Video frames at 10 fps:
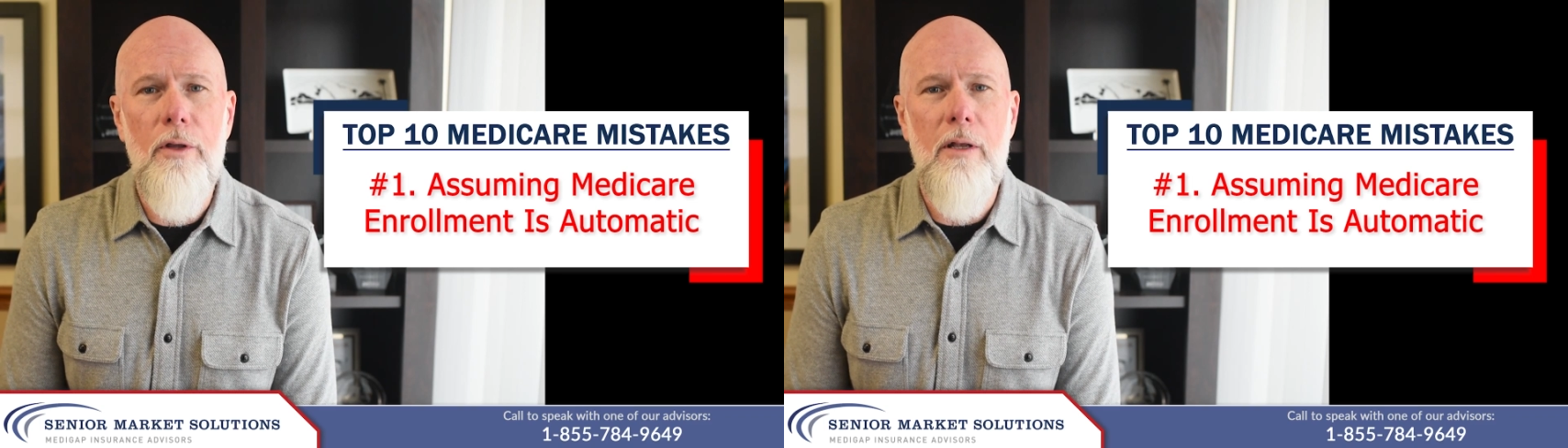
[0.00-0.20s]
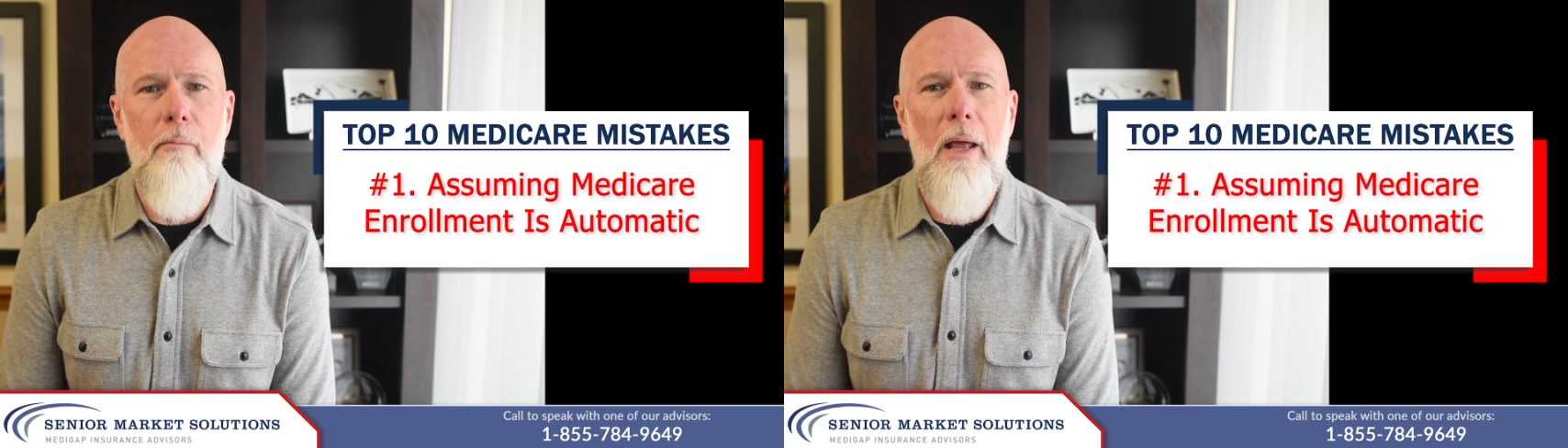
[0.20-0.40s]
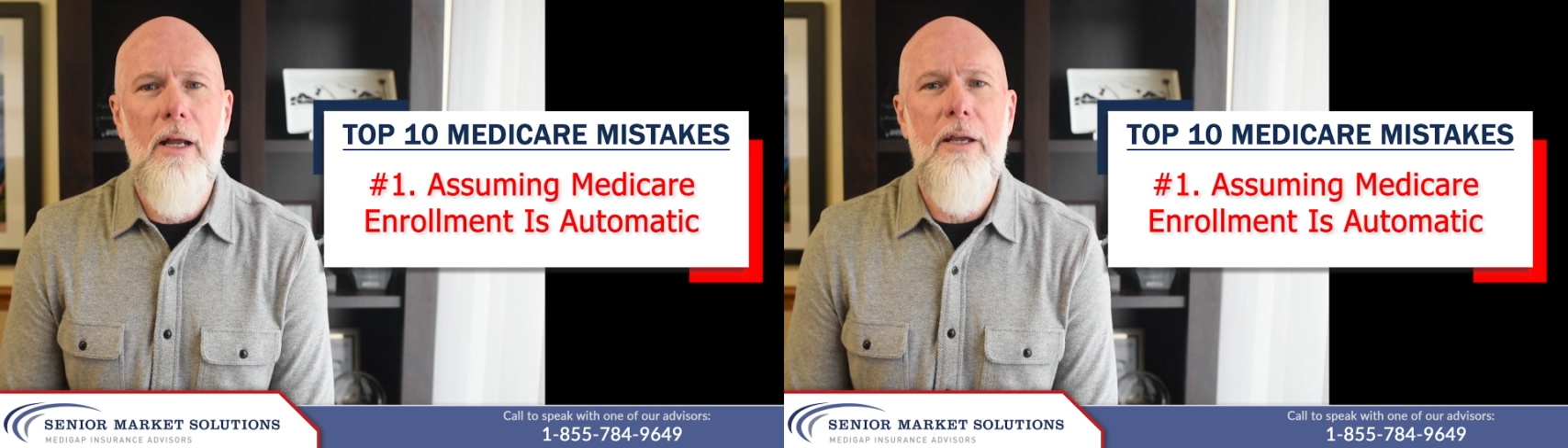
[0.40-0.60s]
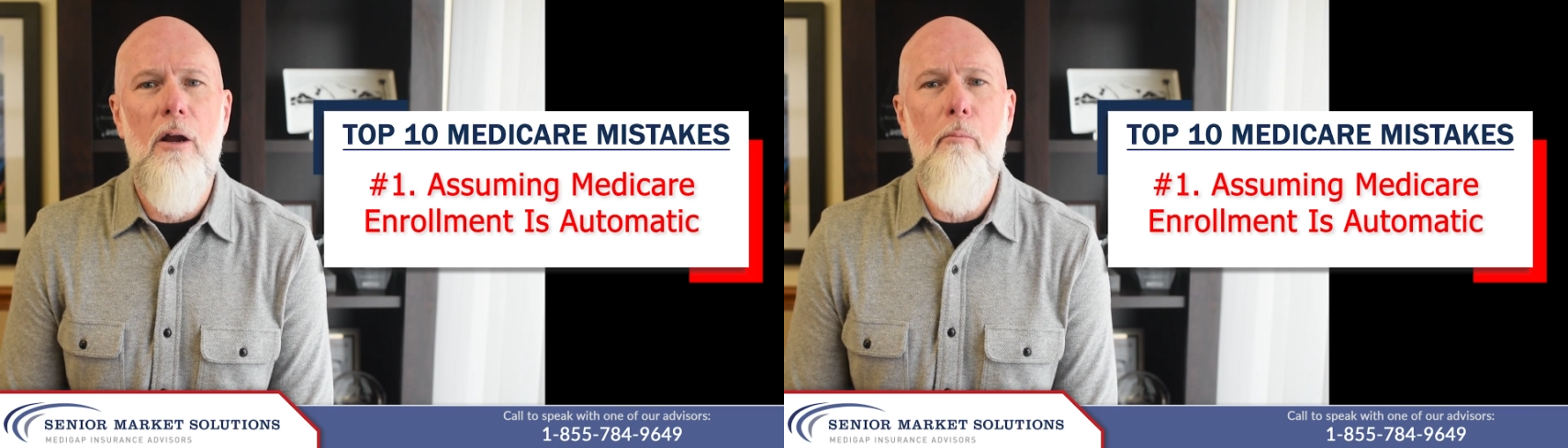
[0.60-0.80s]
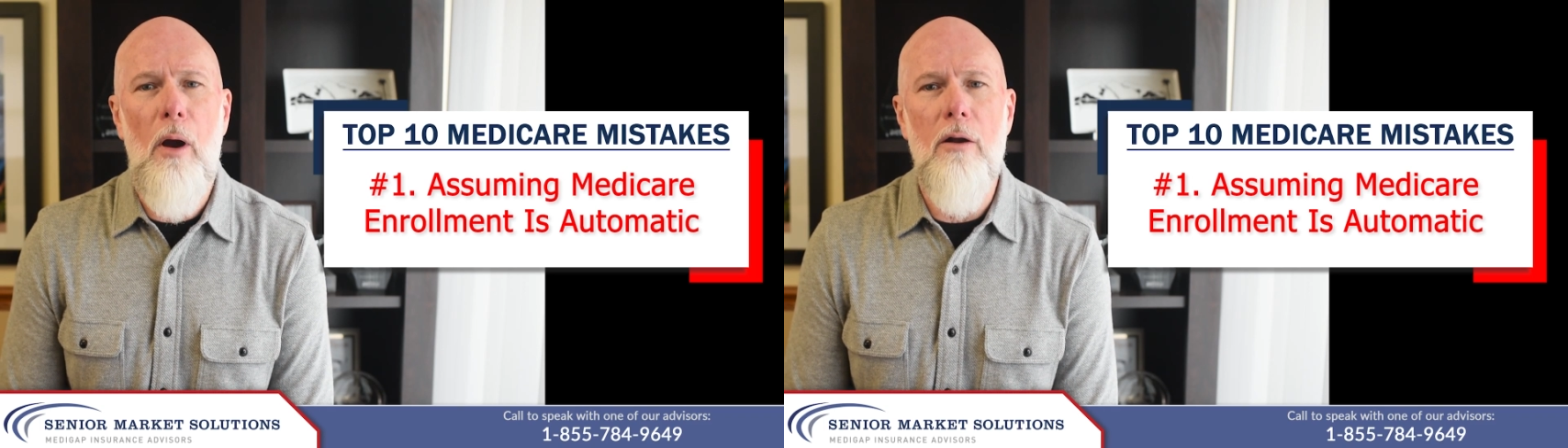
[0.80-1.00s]
in
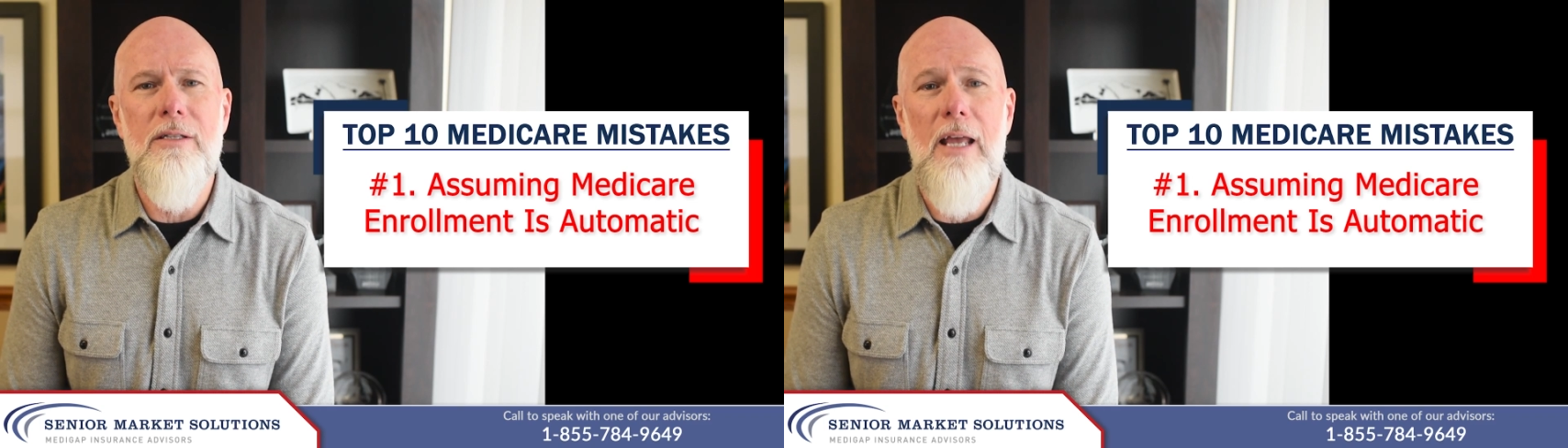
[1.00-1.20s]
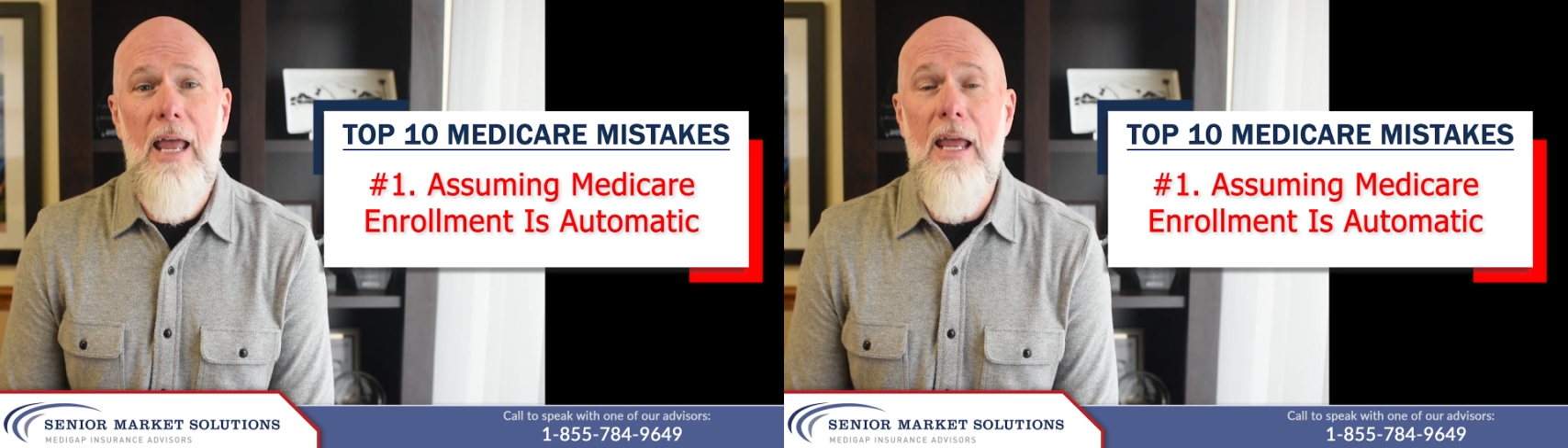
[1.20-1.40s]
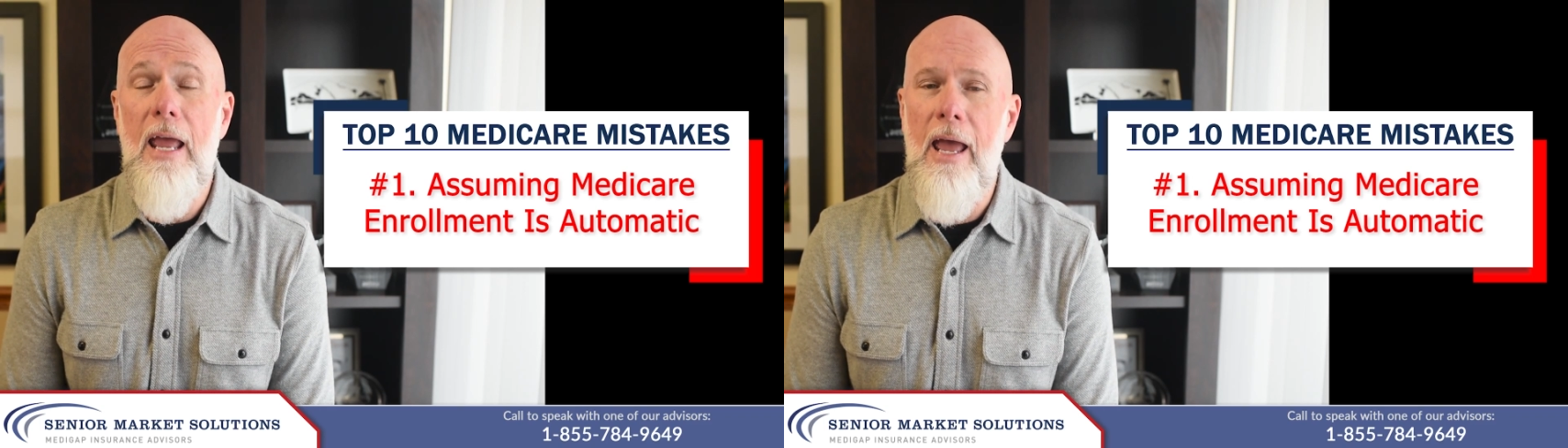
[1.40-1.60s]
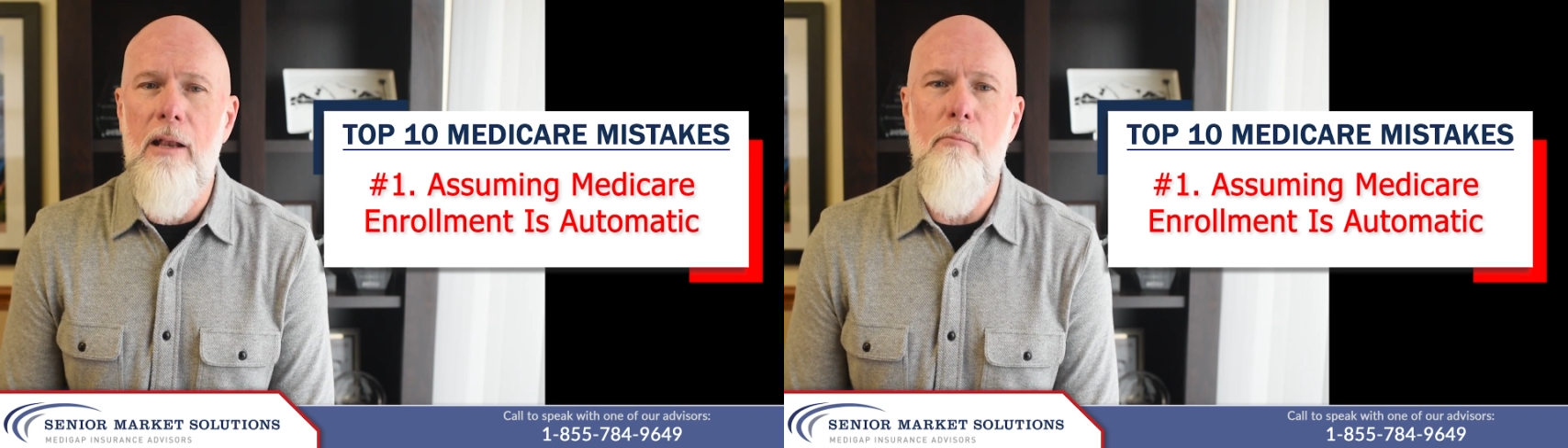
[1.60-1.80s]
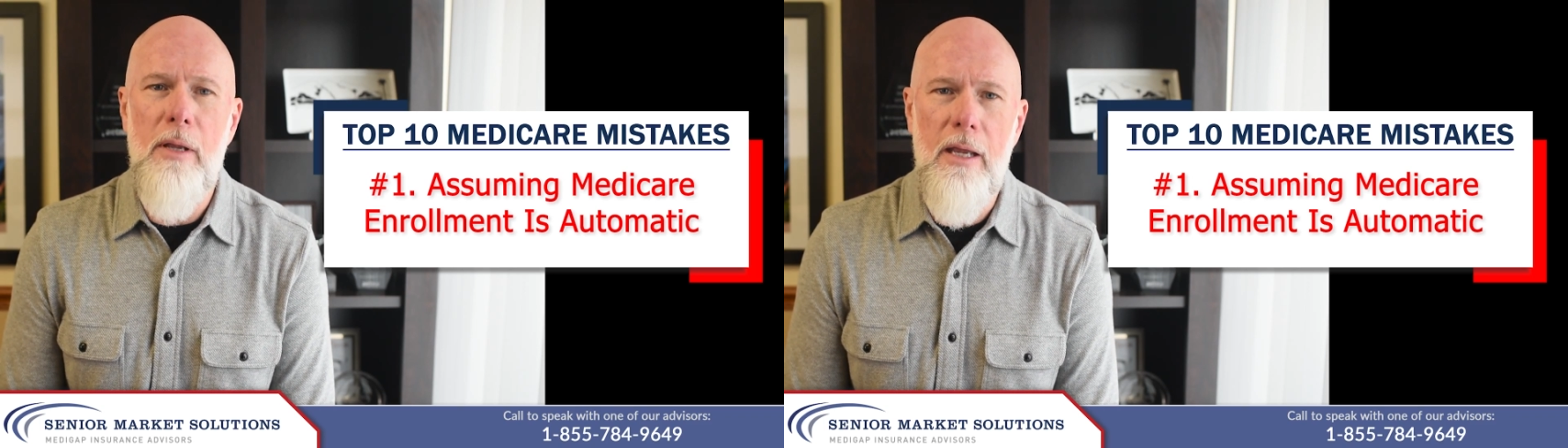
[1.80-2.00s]
Medicare Parts A
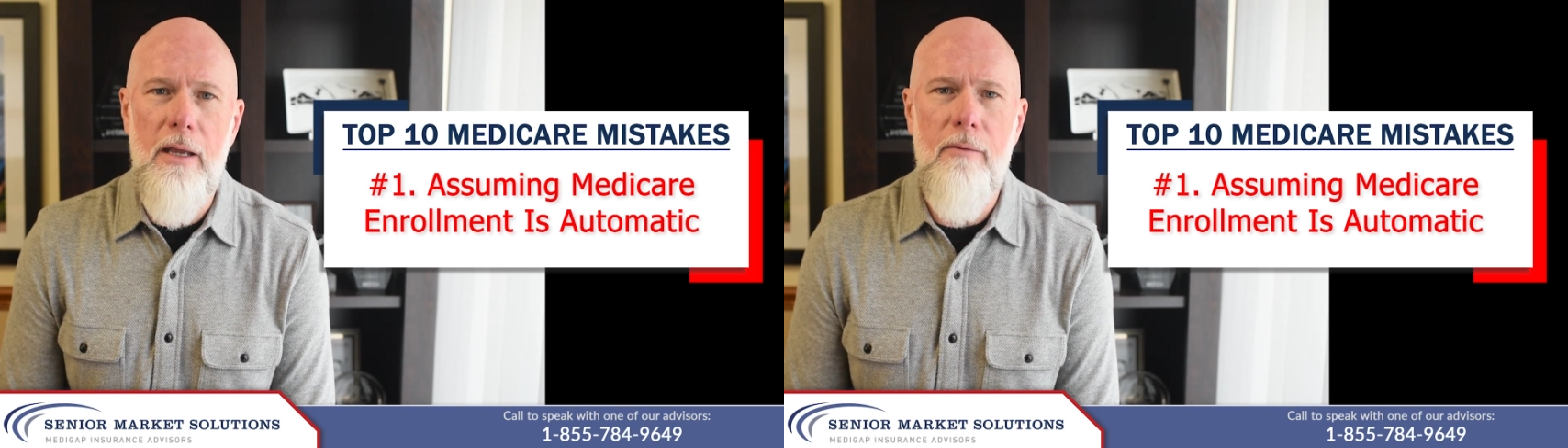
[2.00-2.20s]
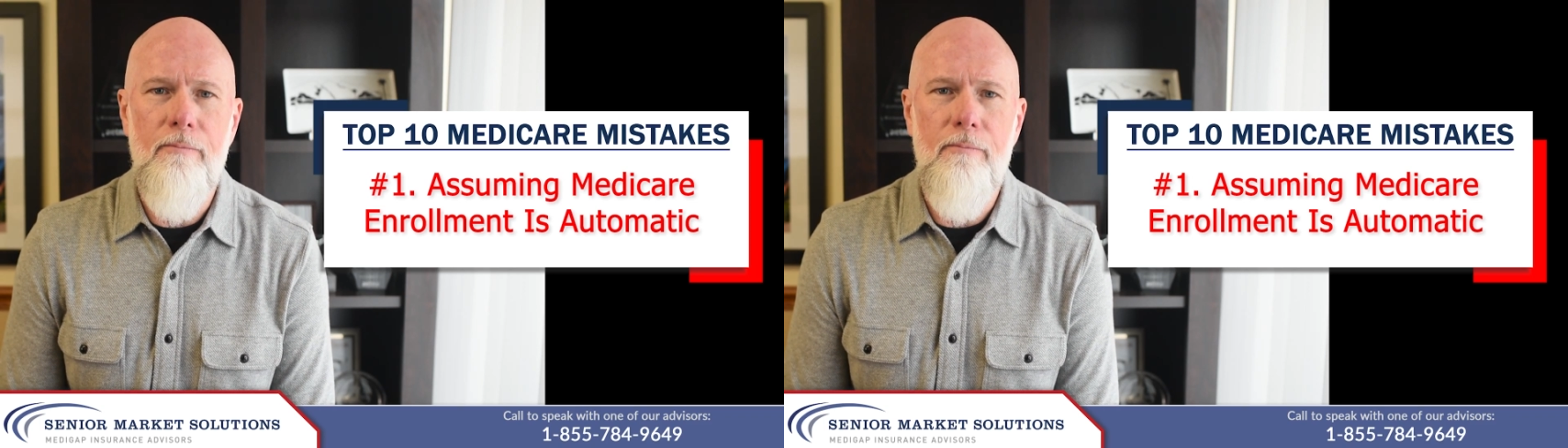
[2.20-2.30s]
and B.